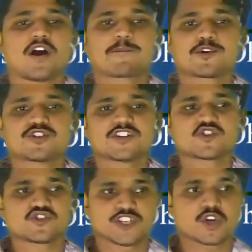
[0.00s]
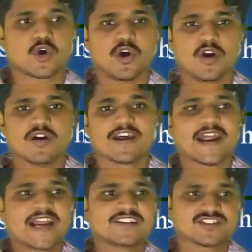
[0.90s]
approaching to 0
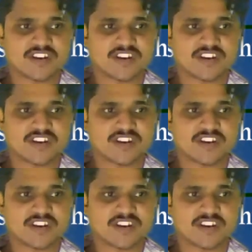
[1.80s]
at this